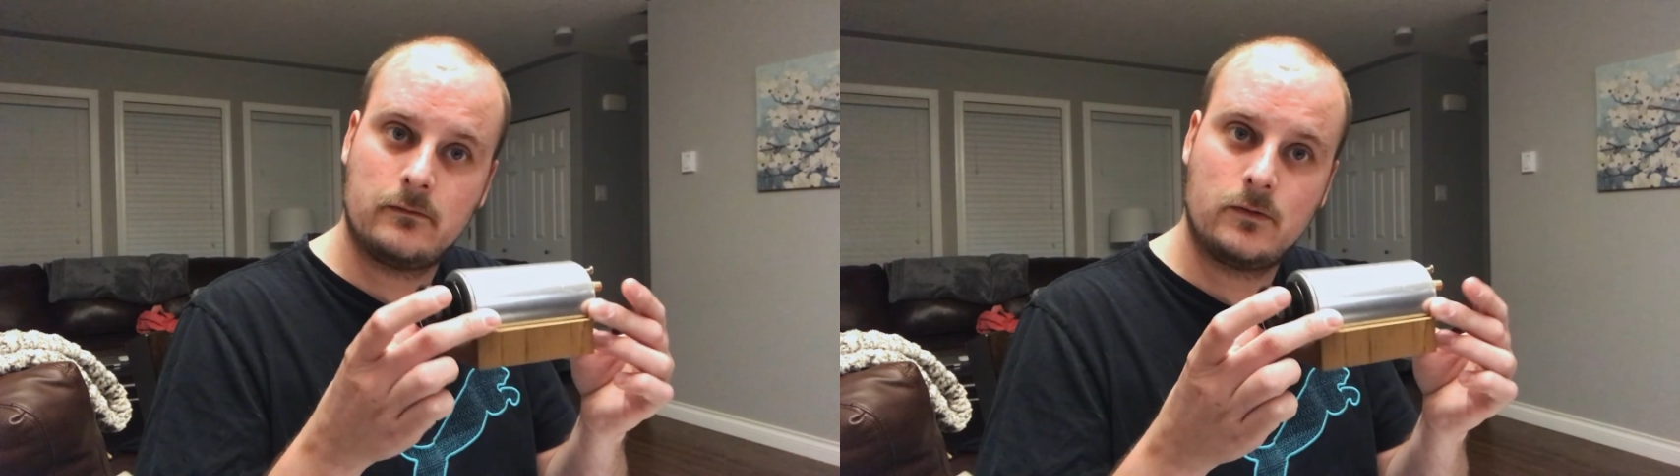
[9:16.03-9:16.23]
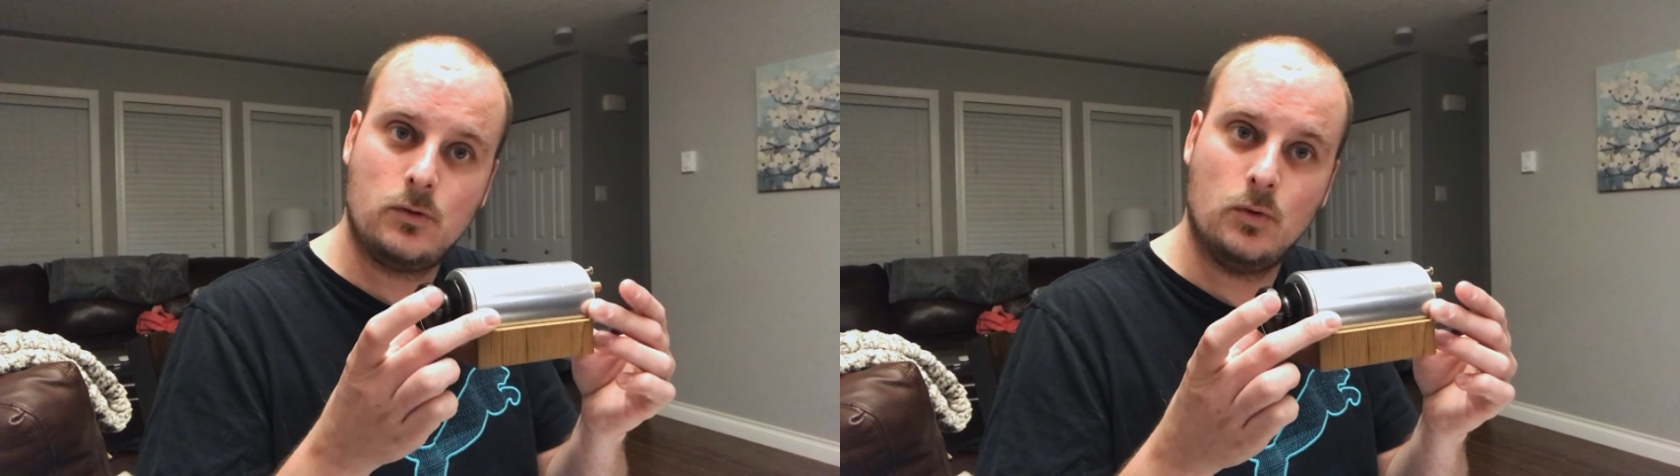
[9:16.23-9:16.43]

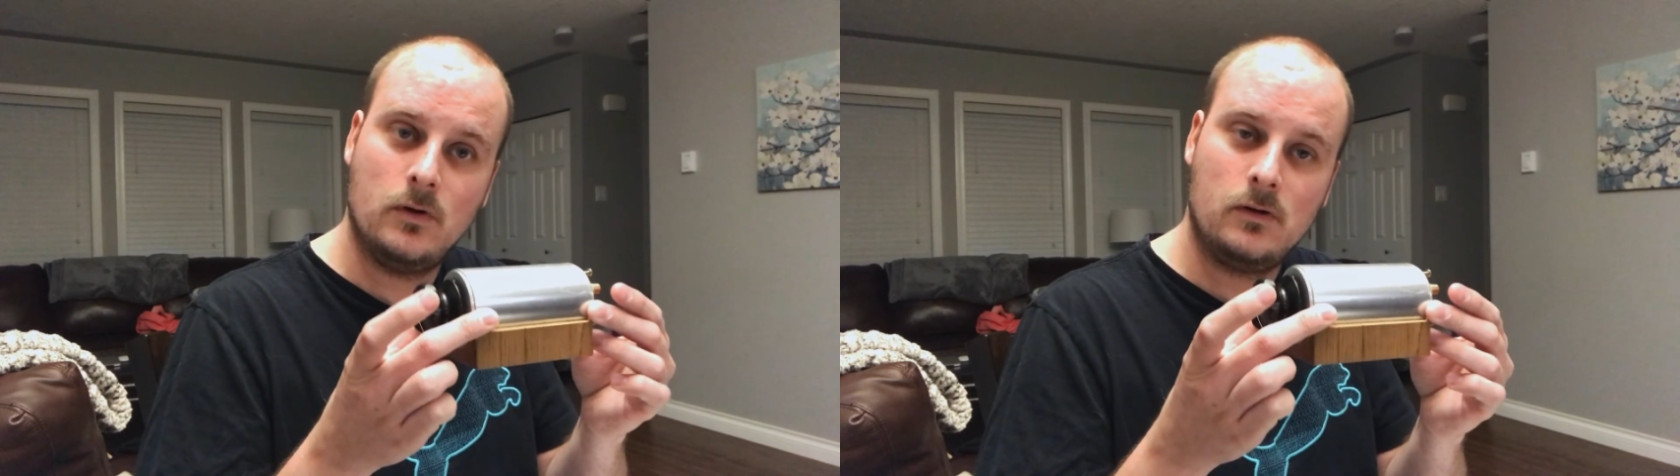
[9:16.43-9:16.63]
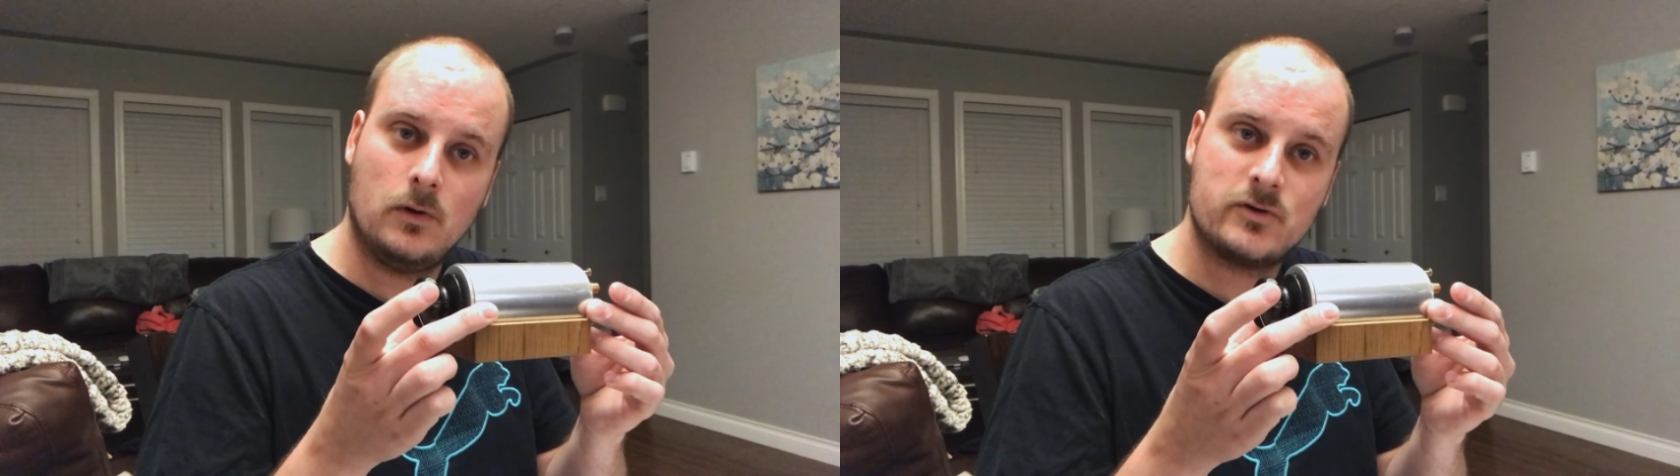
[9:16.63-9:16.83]
cool
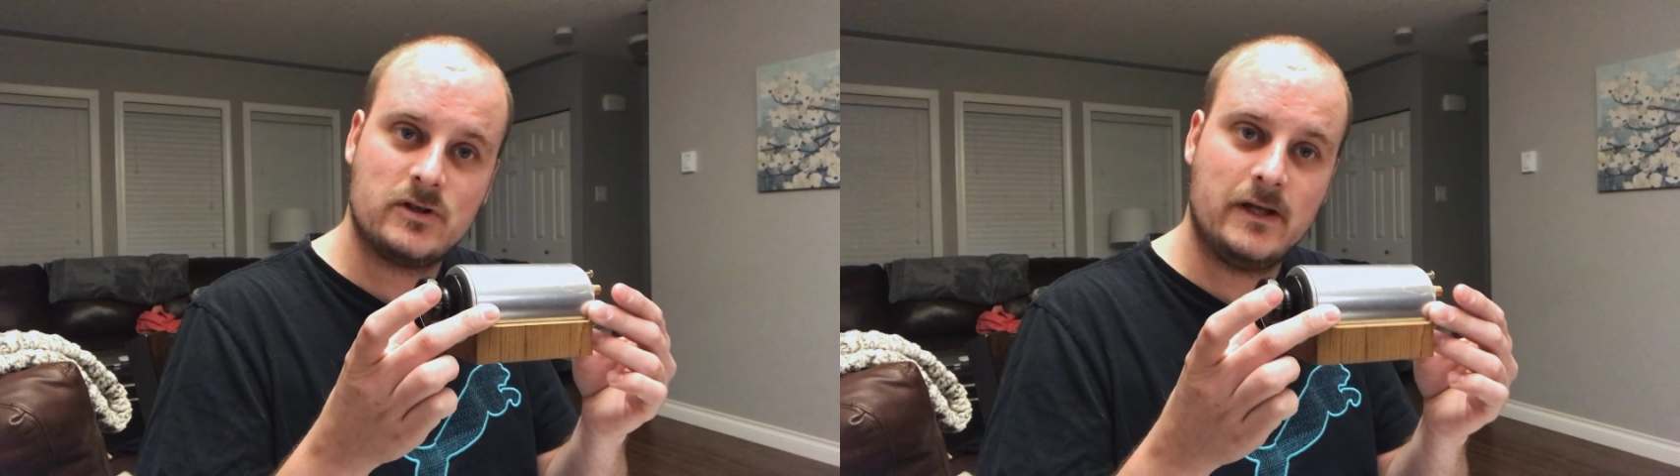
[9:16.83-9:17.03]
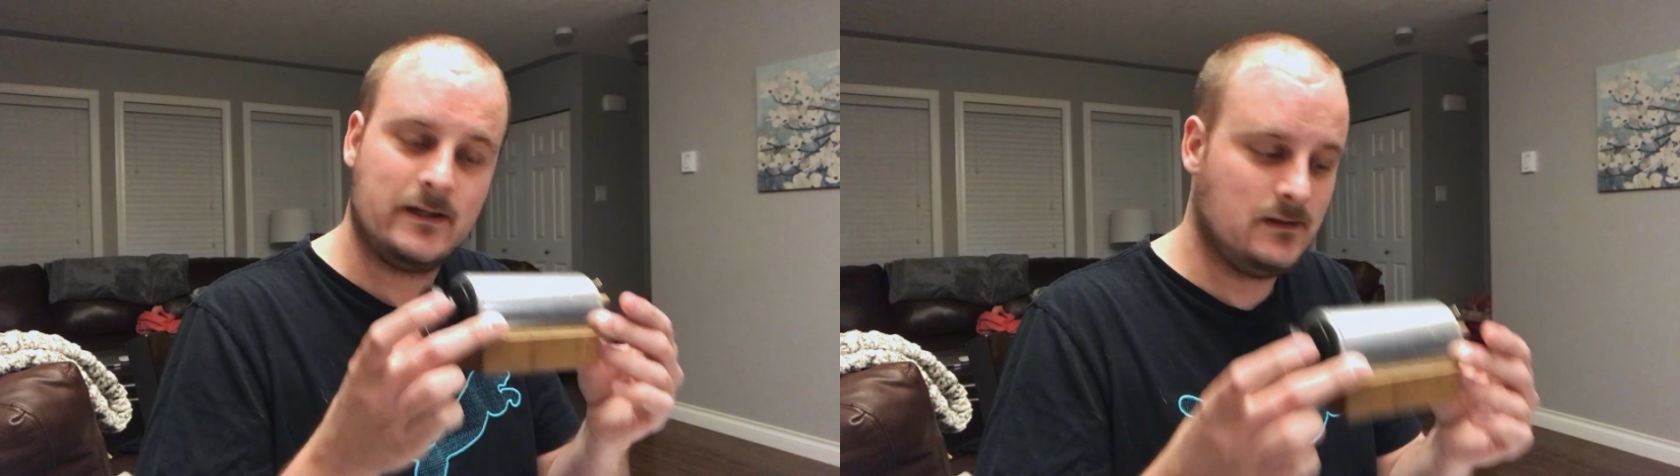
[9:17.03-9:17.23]
enclosure
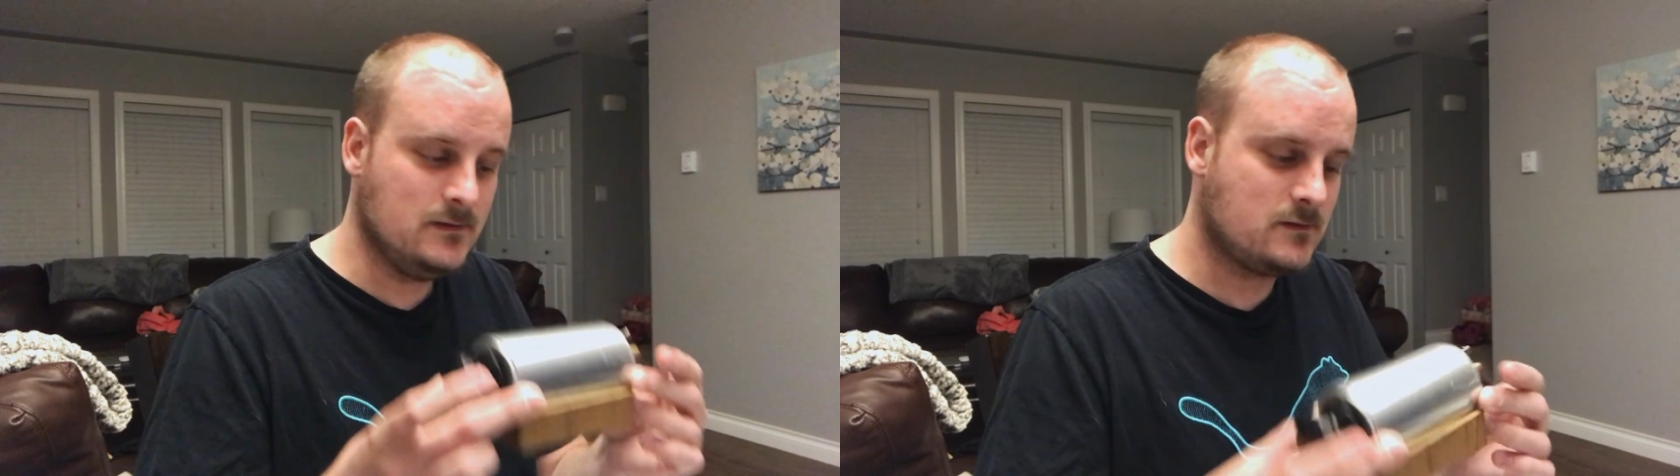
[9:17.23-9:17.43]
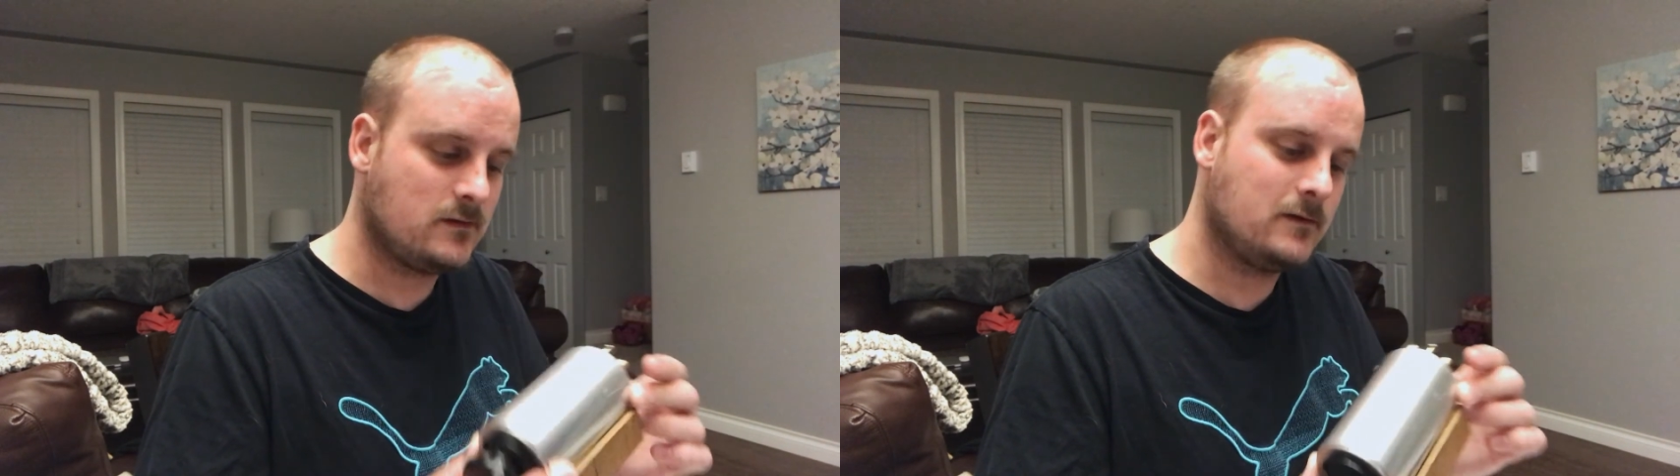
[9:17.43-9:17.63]
like
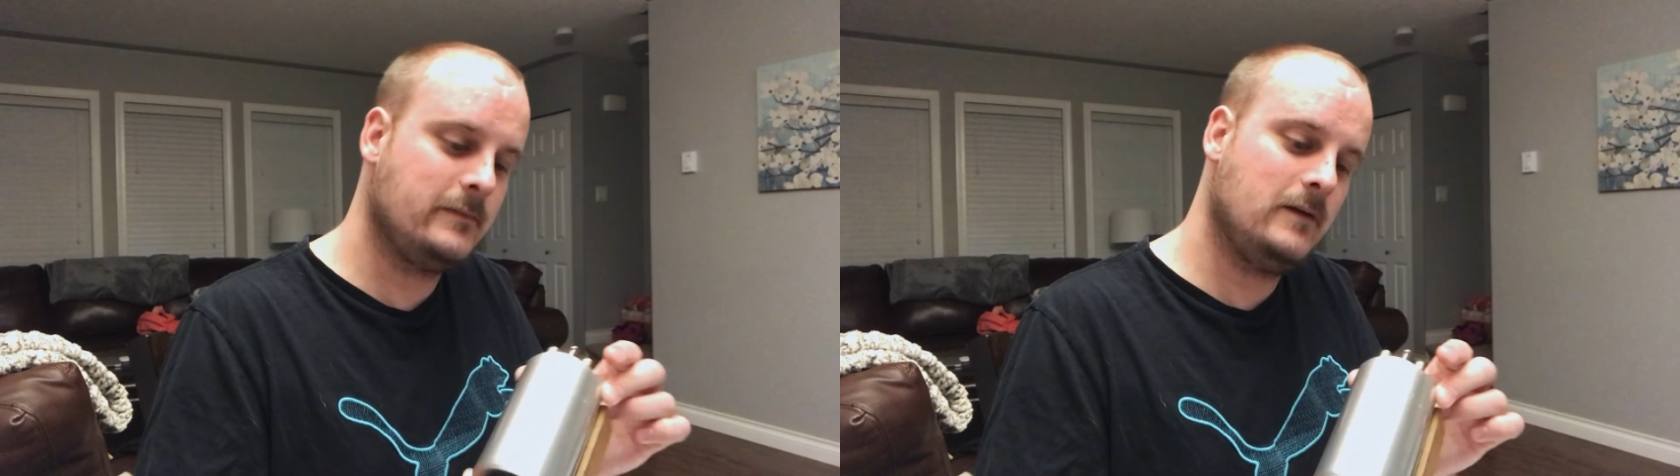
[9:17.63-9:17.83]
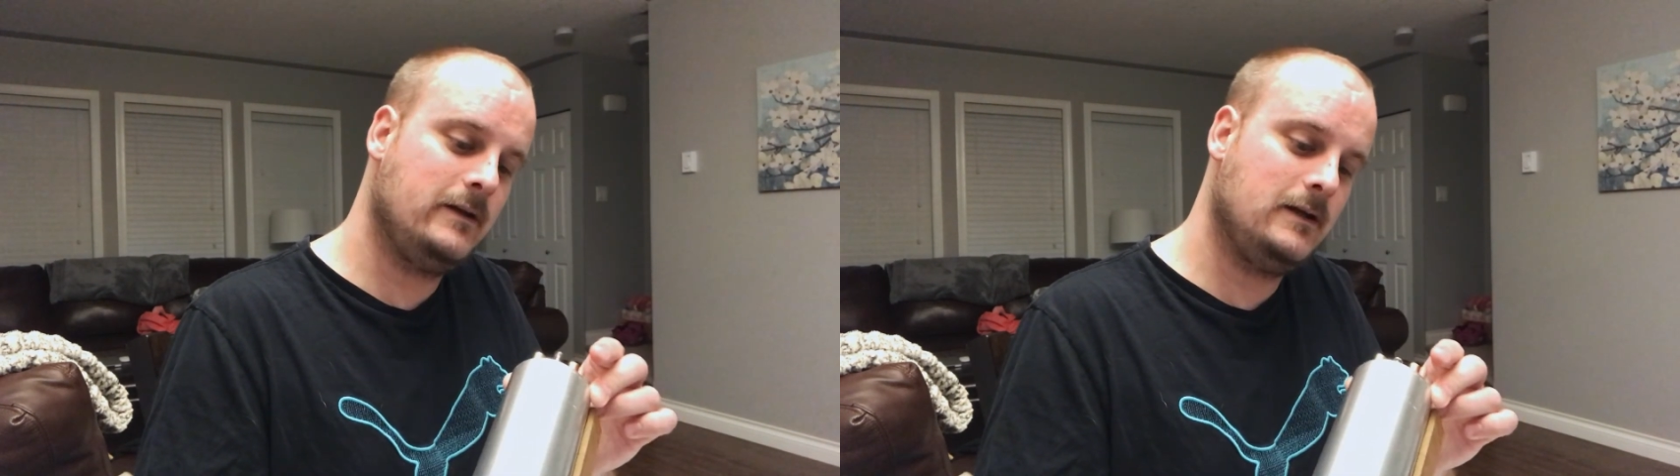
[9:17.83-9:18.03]
this, or
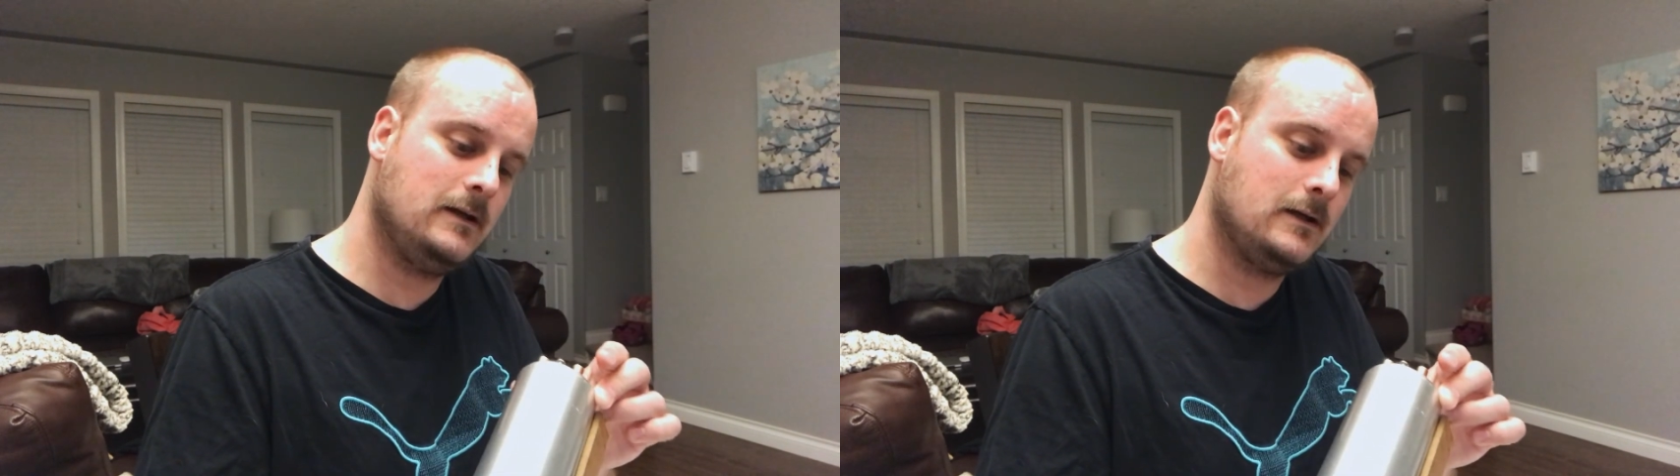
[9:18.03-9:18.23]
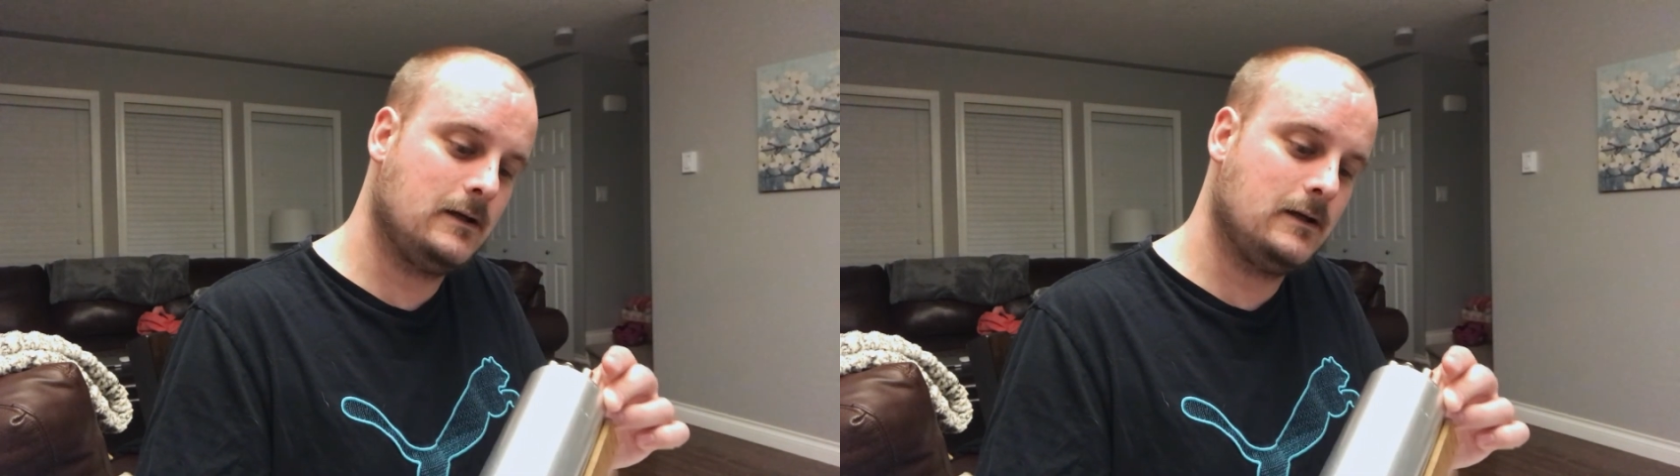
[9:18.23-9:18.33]
maybe